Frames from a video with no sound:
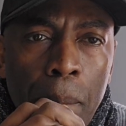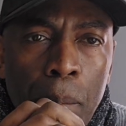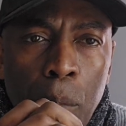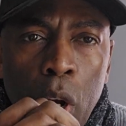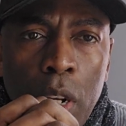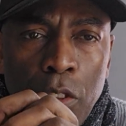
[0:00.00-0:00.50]

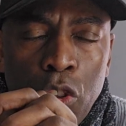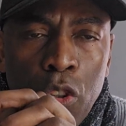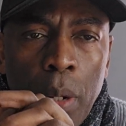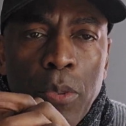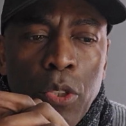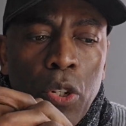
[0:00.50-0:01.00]
body
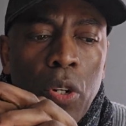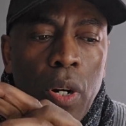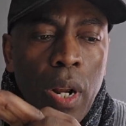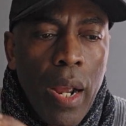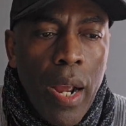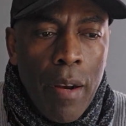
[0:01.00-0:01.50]

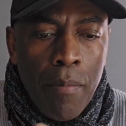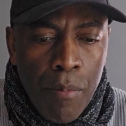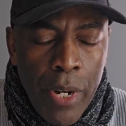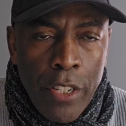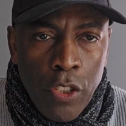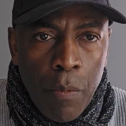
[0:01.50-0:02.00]
scripture, and
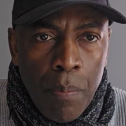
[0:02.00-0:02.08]
bring to